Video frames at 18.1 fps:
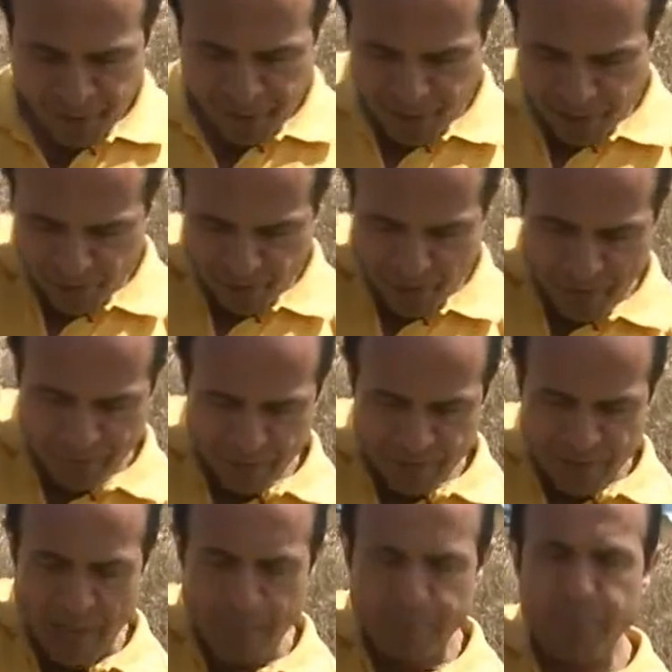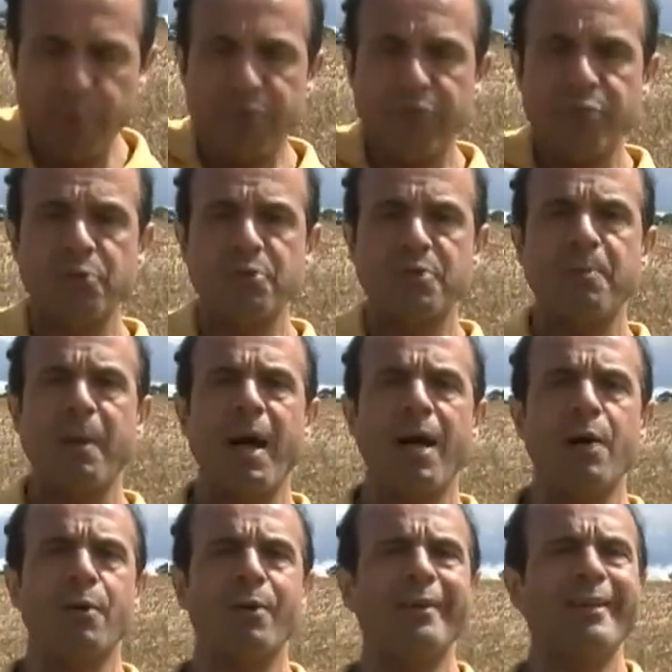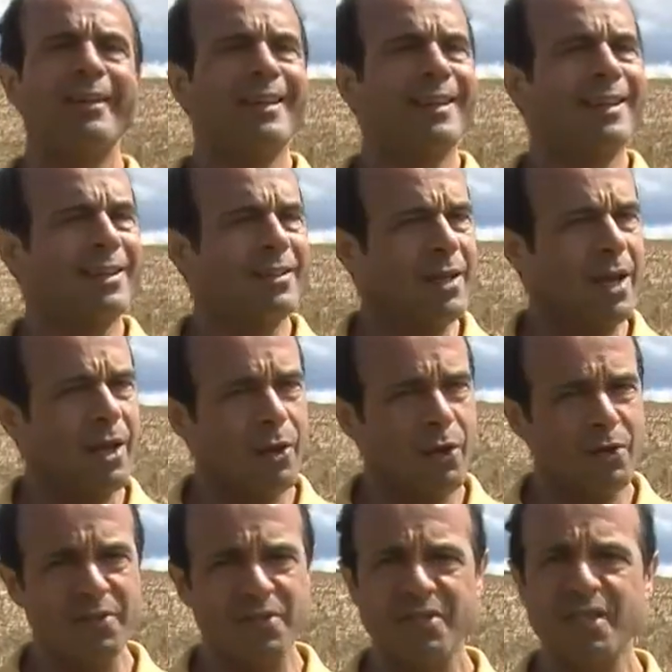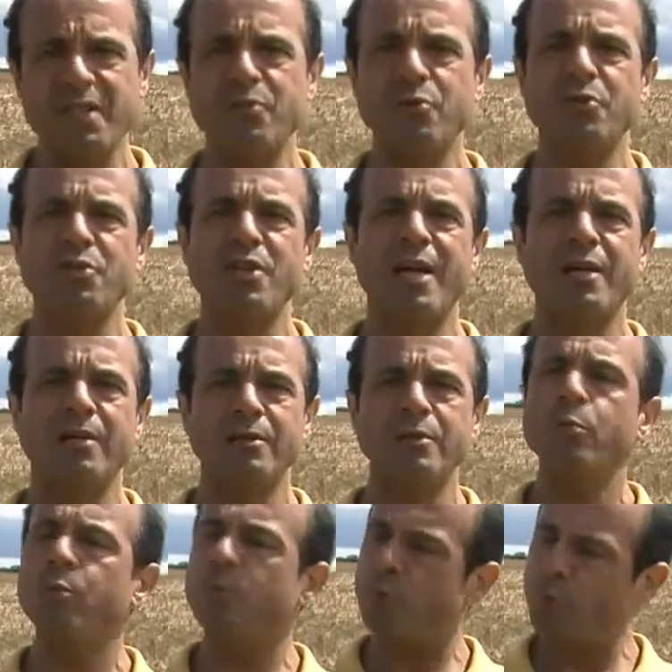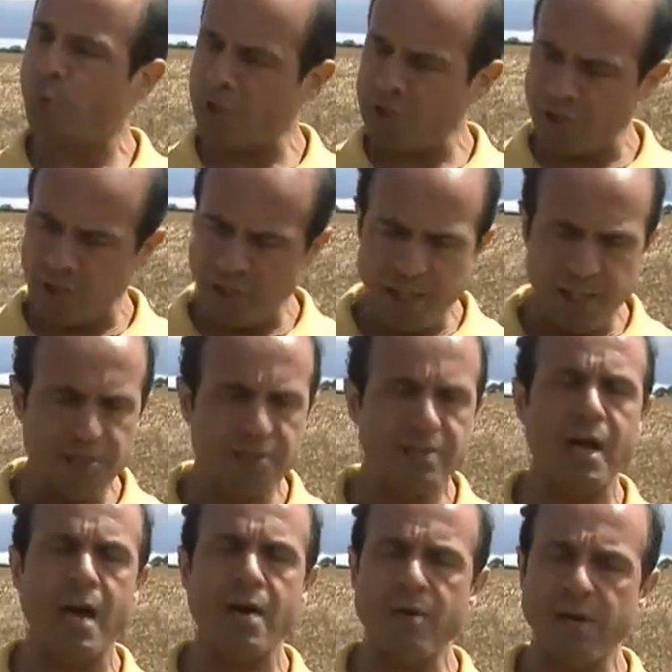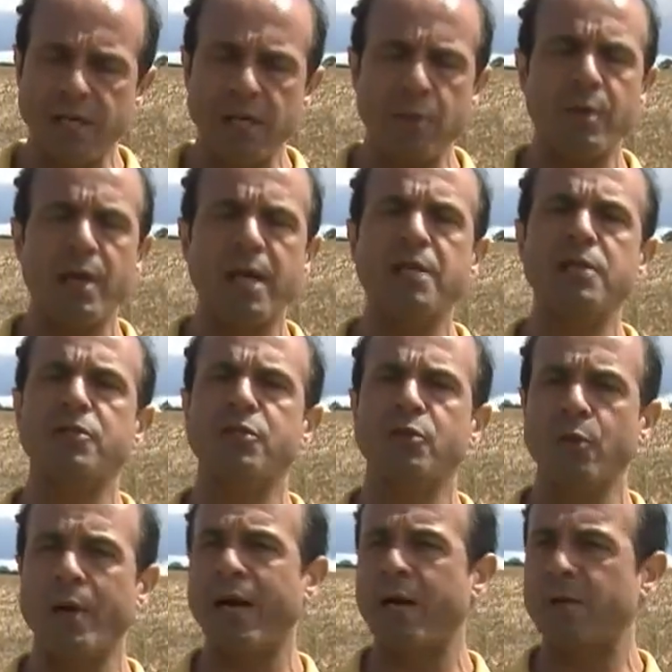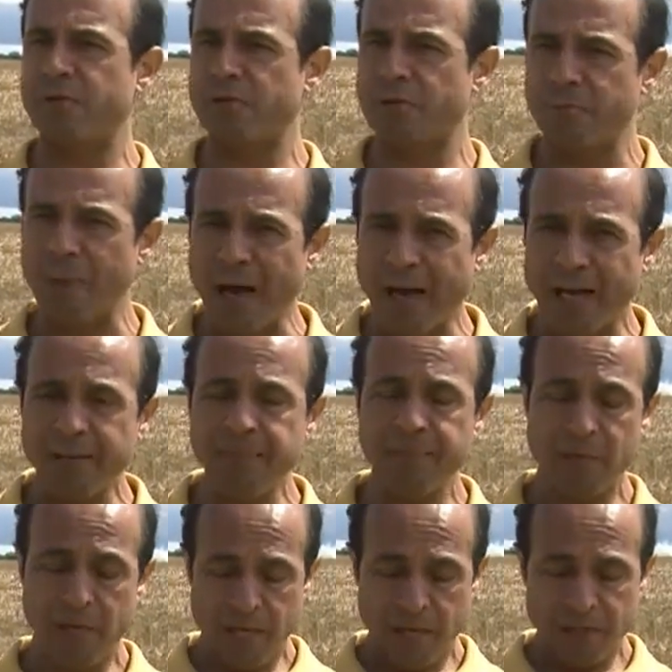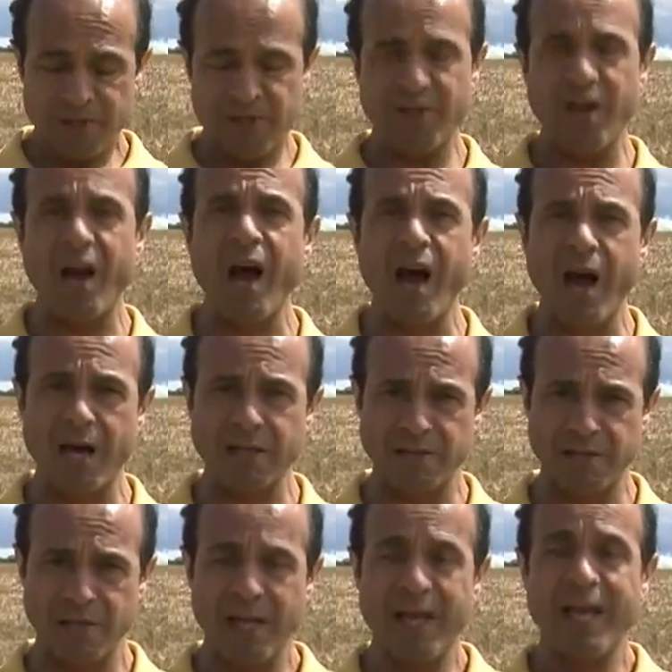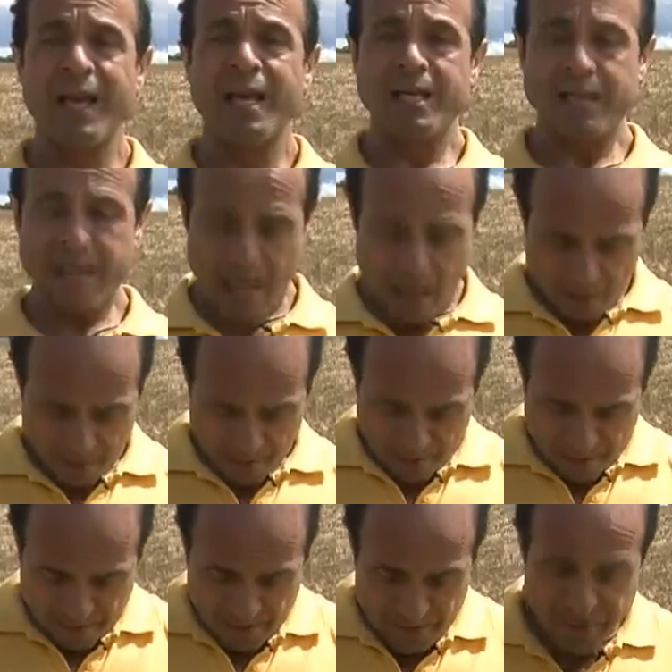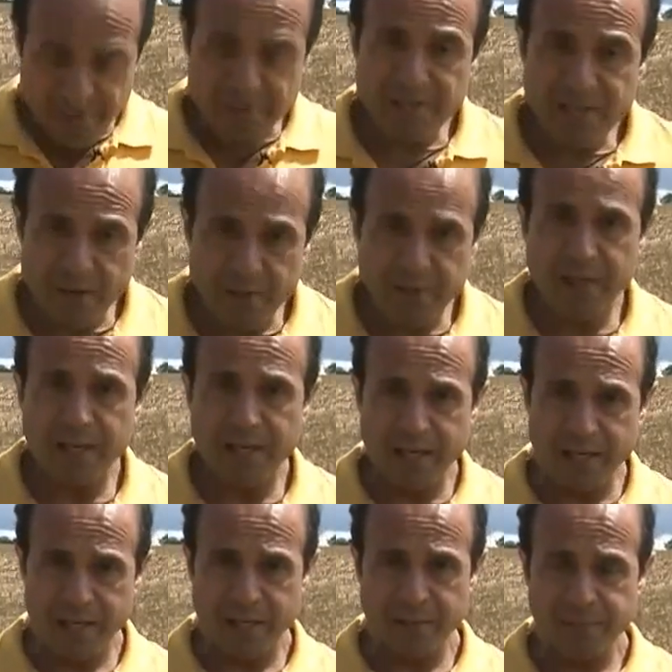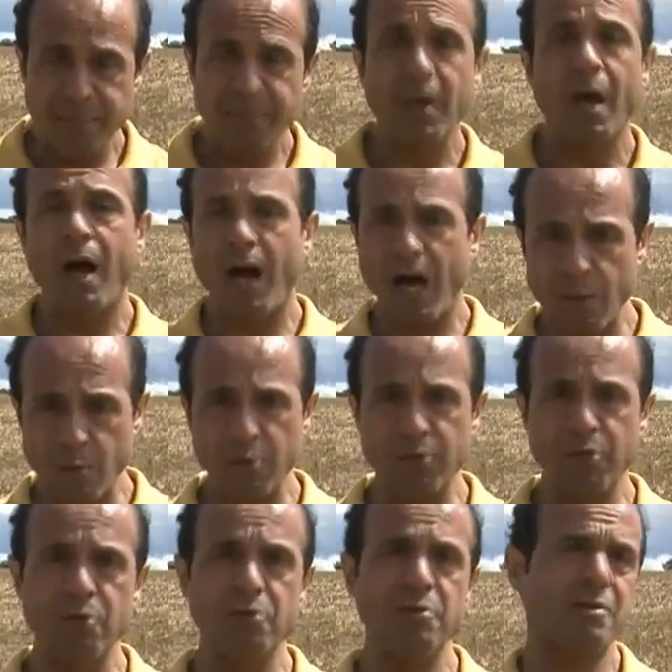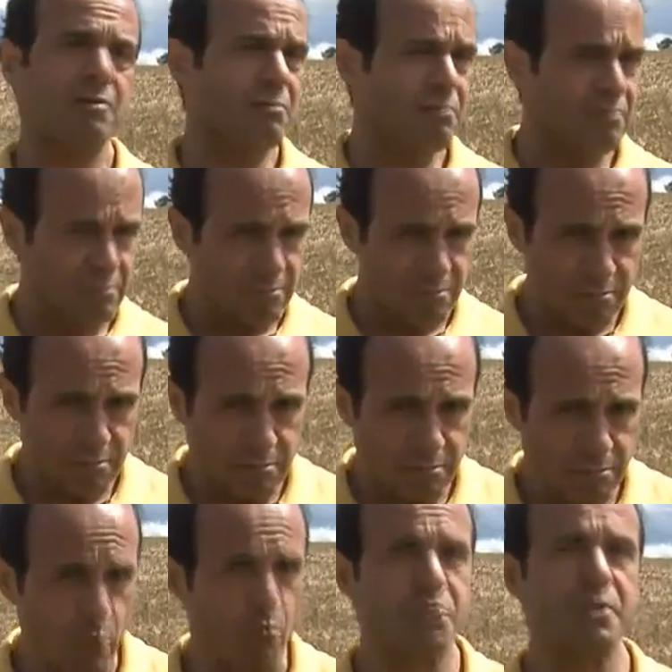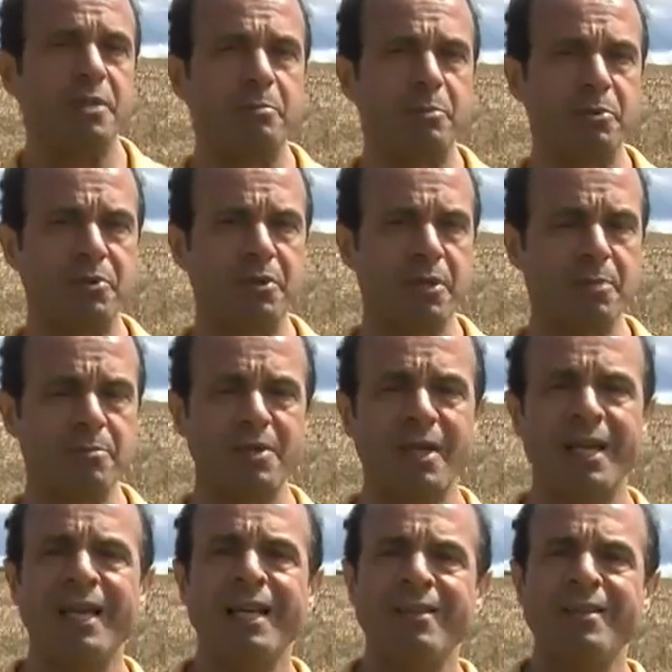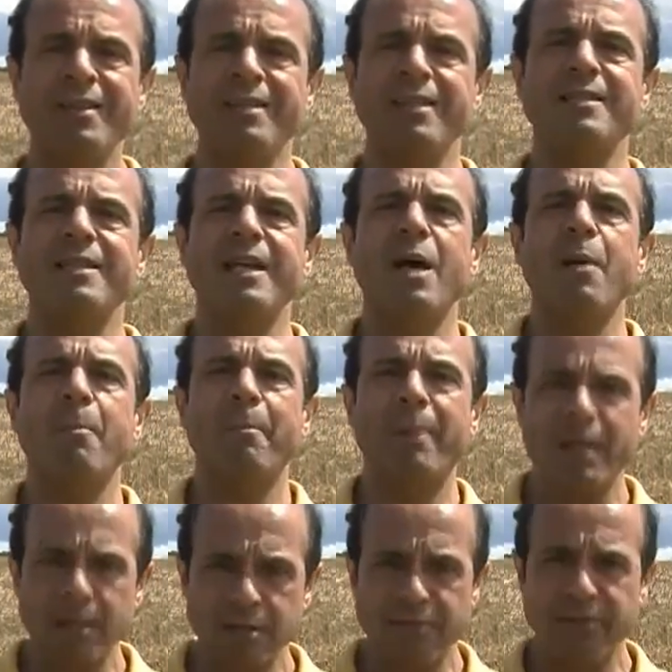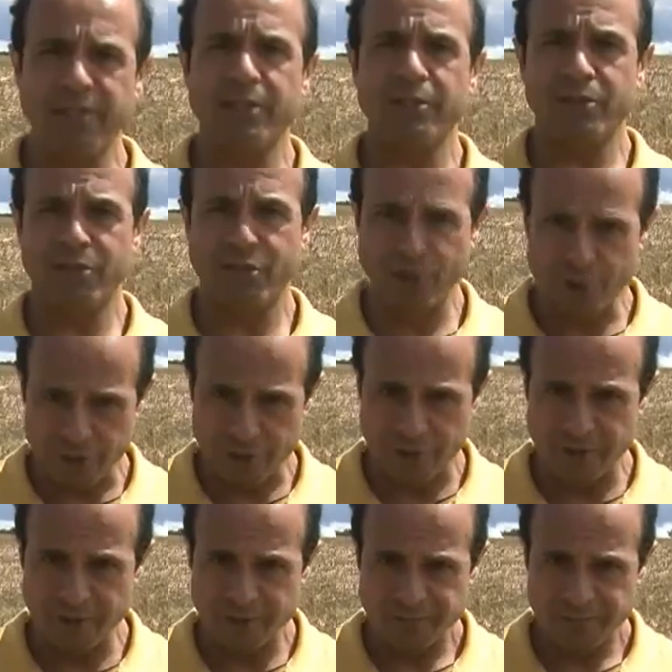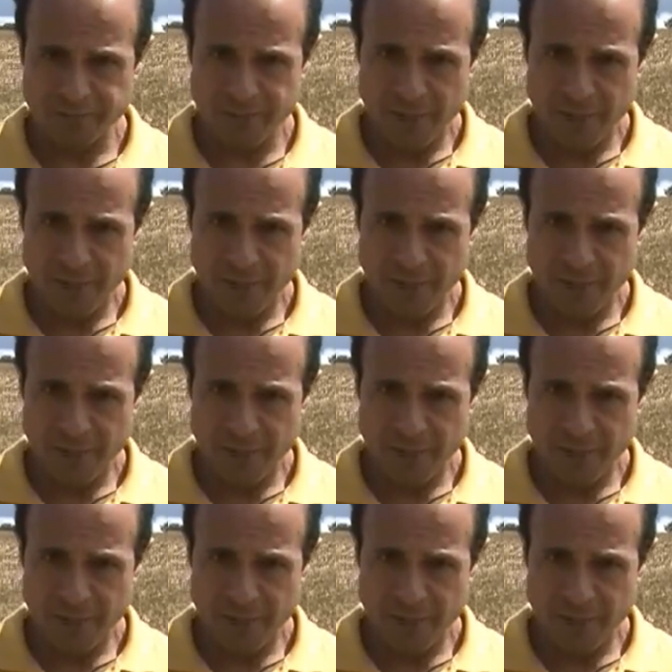it travels upward through a spiral along the central channel, which is directly related to our spine, to the heart. Now, this area here, I will use more simple terms. This is our pelvic girdle,